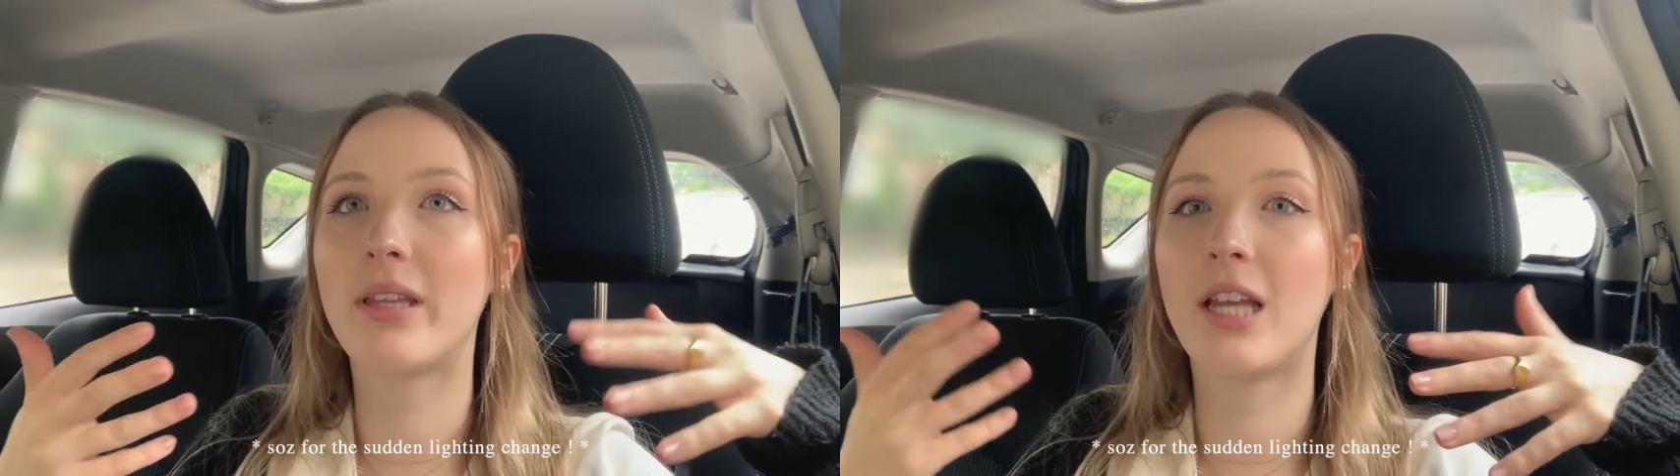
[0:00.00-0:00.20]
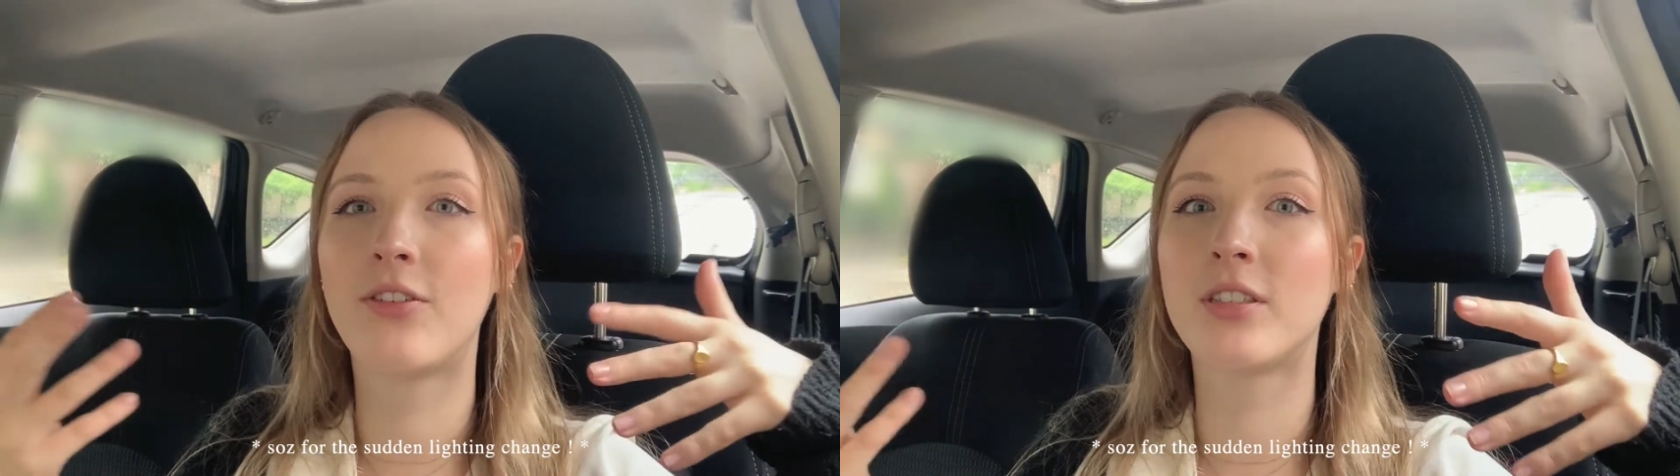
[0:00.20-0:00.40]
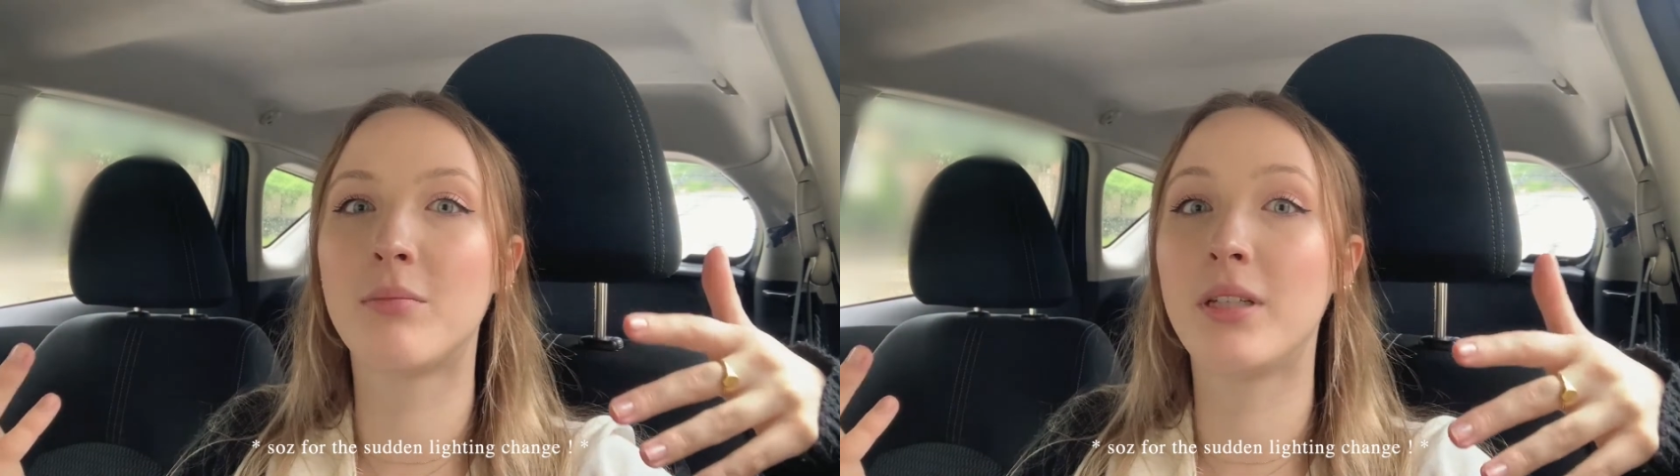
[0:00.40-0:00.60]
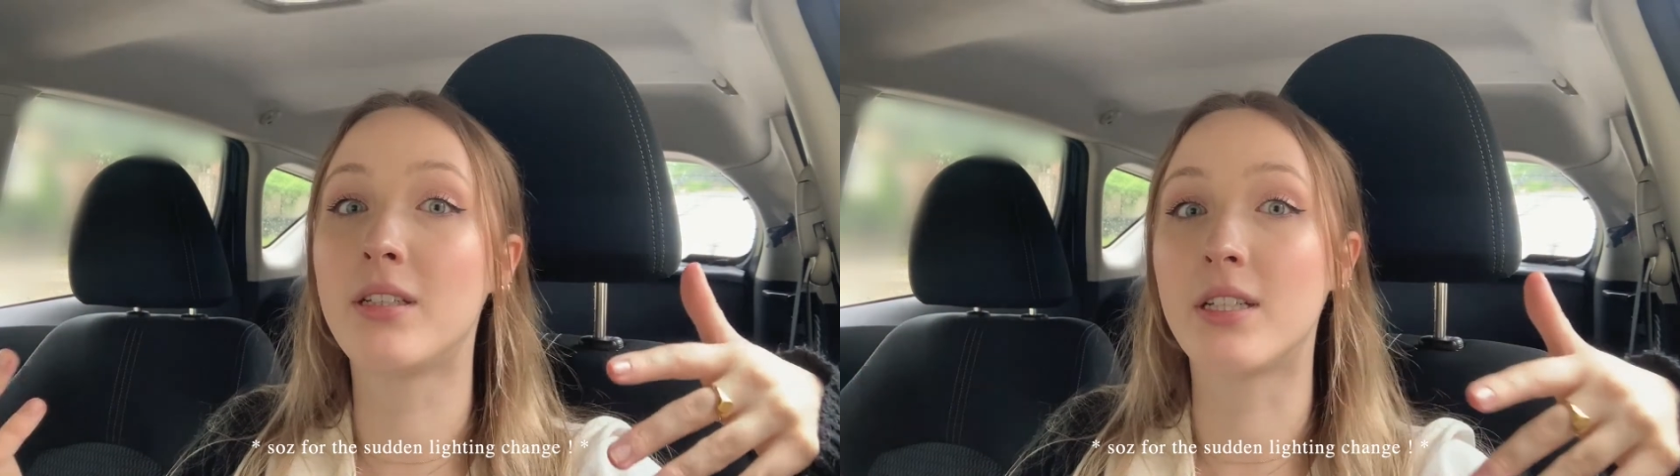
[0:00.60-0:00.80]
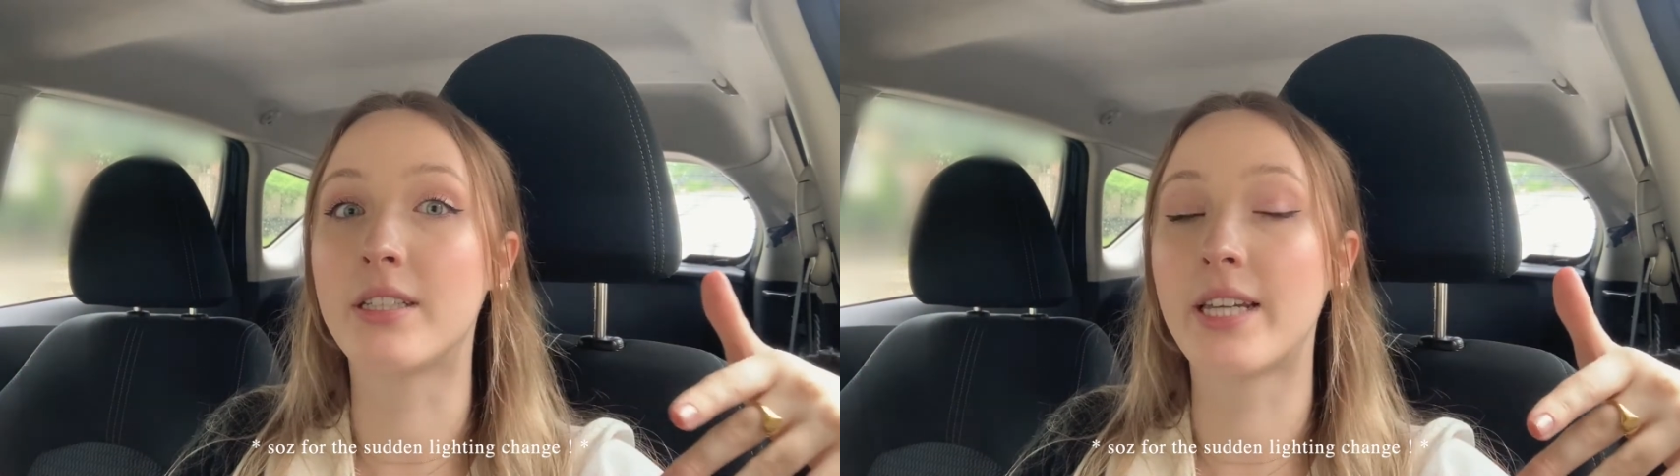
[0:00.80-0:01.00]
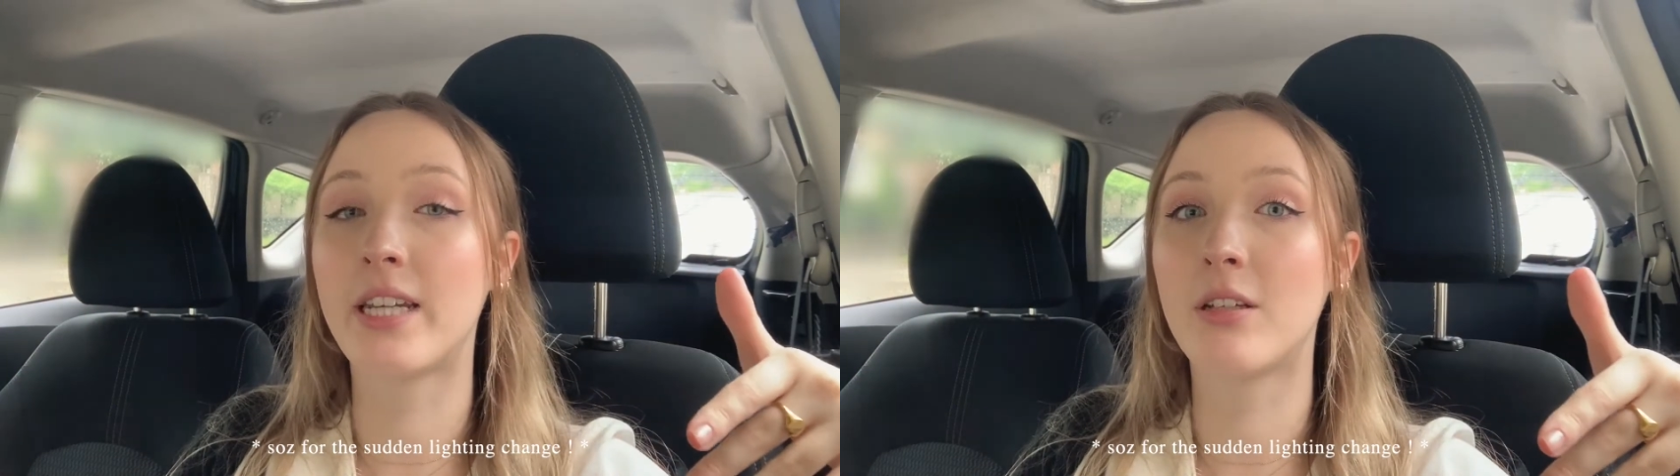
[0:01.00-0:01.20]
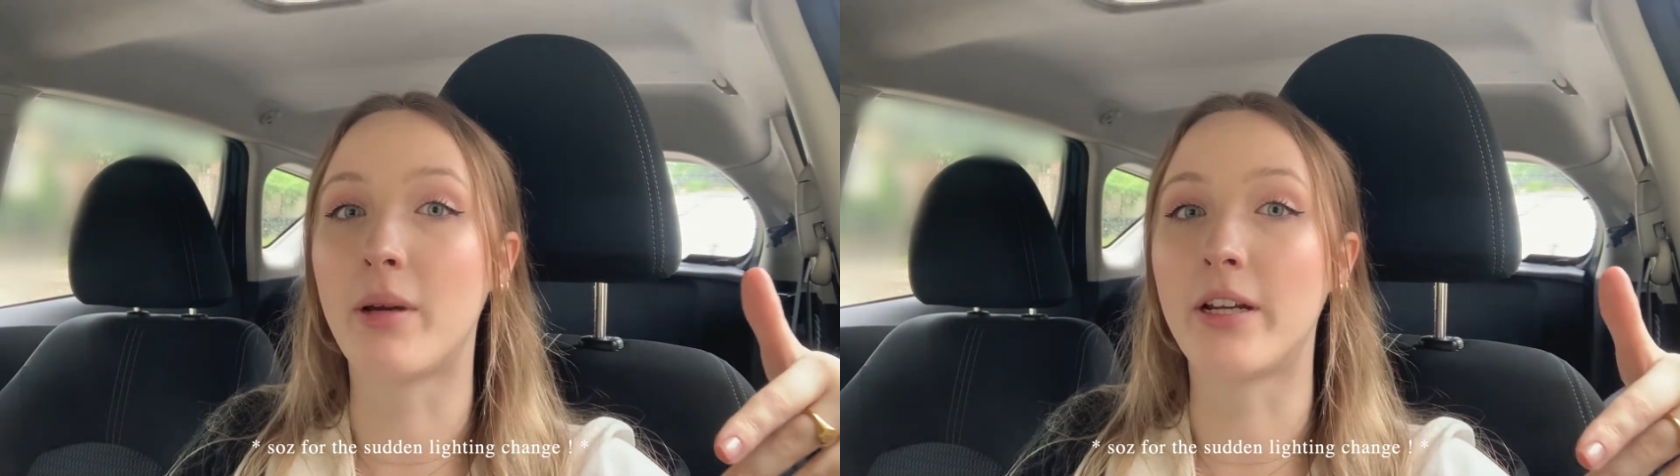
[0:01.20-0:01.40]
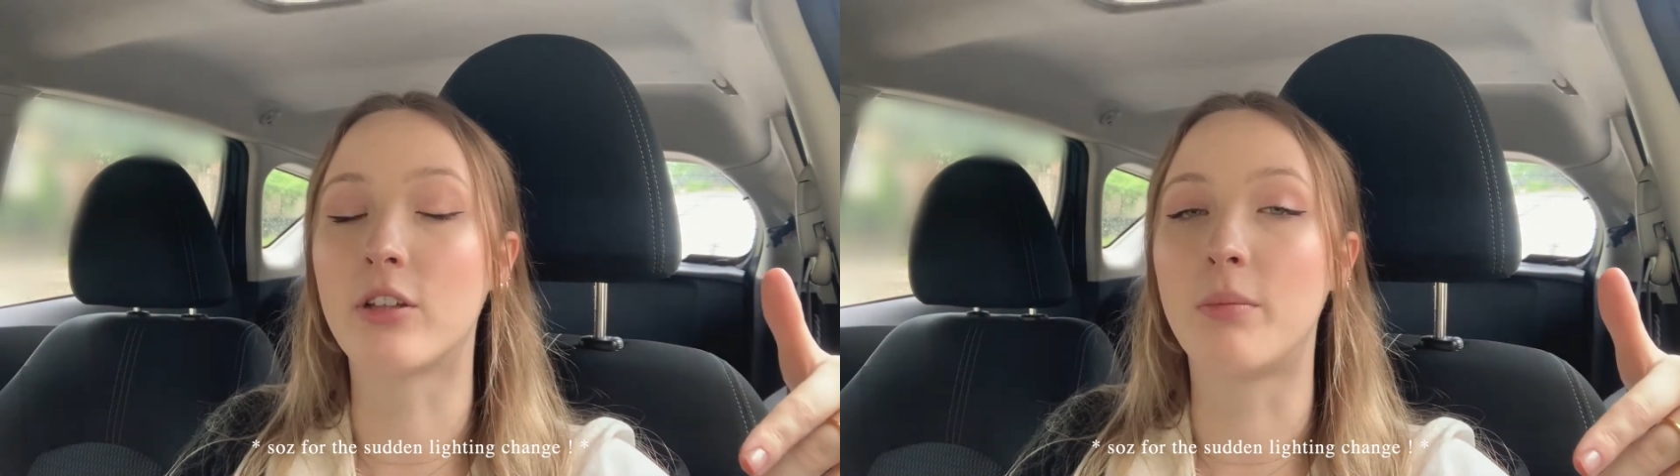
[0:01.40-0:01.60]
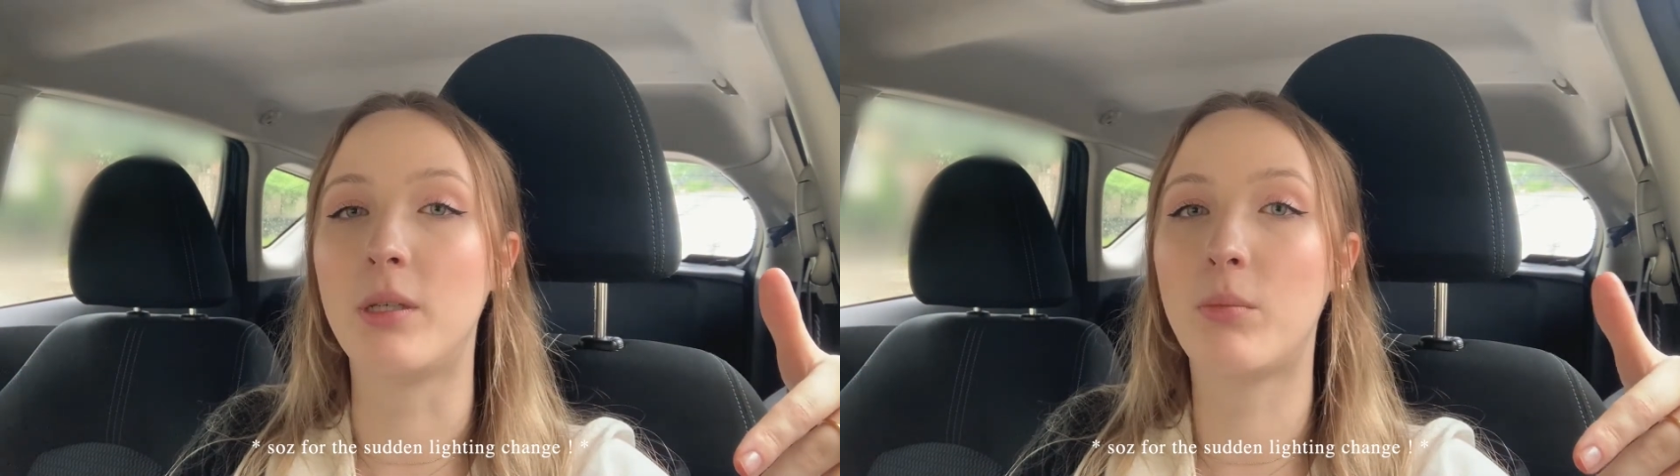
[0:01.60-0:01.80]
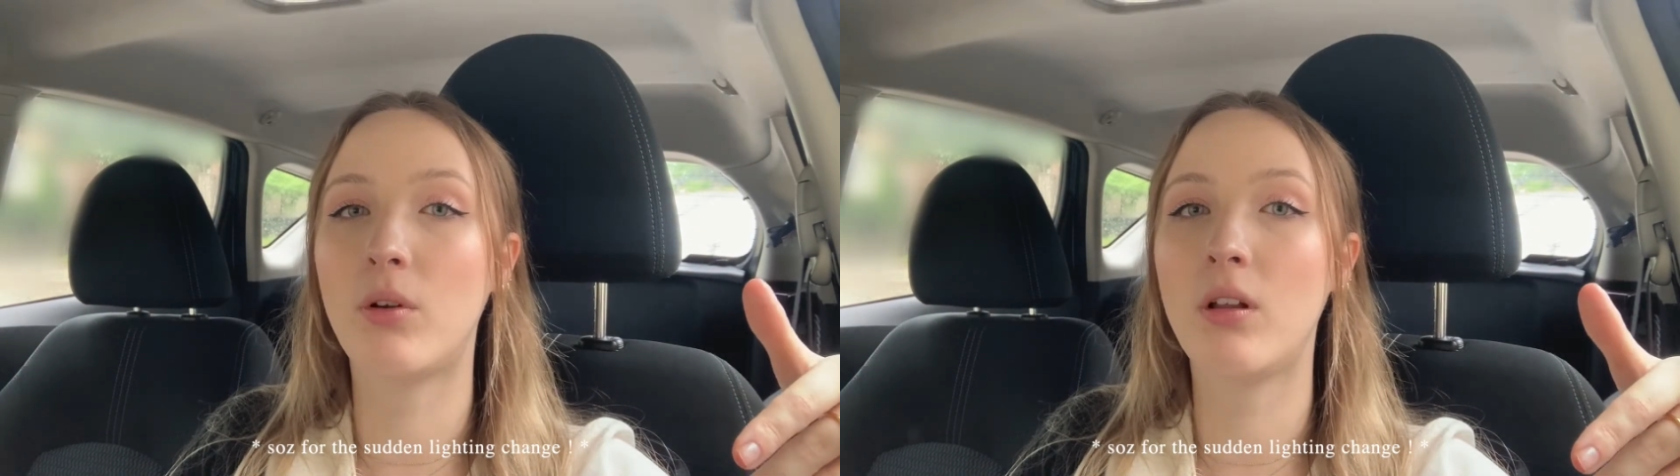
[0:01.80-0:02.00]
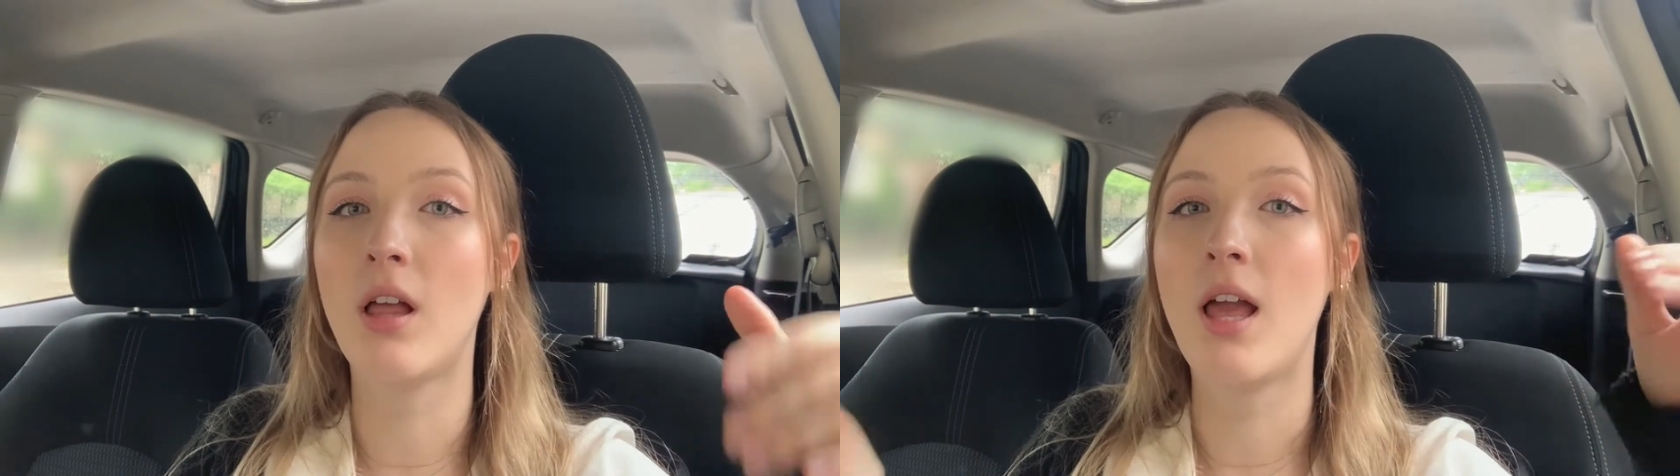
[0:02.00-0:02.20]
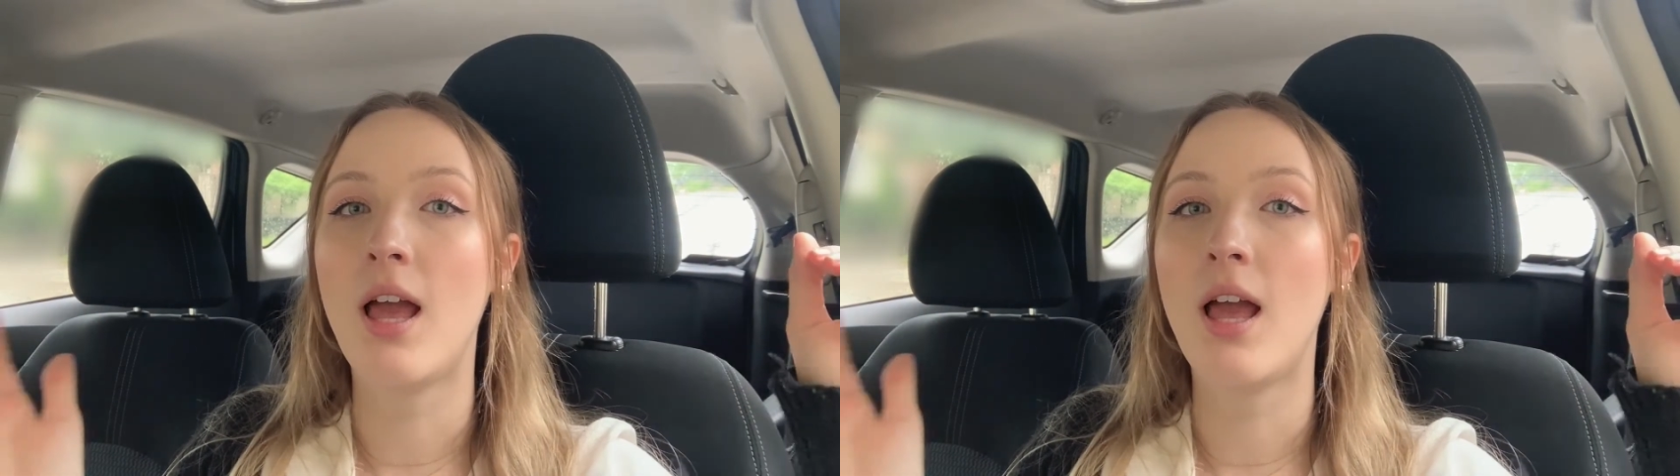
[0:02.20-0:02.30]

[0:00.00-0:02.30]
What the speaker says: life isn't being dictated by other people,